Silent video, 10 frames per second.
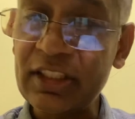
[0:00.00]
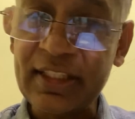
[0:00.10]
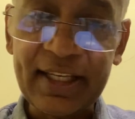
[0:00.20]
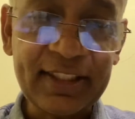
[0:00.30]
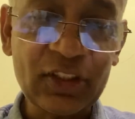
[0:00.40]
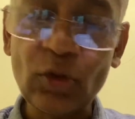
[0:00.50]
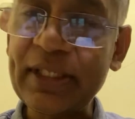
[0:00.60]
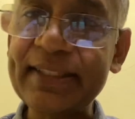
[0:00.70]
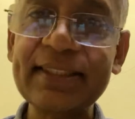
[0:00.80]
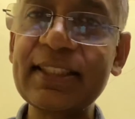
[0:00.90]
there is no
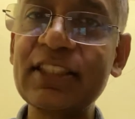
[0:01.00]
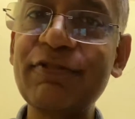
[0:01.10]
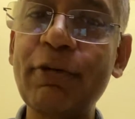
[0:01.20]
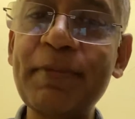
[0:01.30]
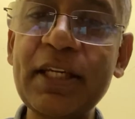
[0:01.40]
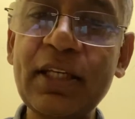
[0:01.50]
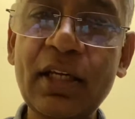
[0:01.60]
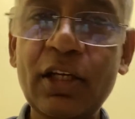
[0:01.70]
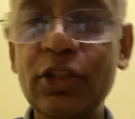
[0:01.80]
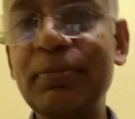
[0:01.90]
necessity for me
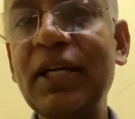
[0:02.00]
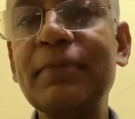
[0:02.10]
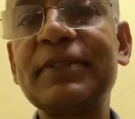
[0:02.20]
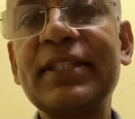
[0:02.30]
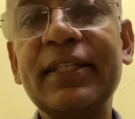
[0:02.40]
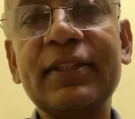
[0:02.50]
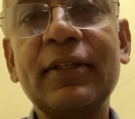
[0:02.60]
to be upset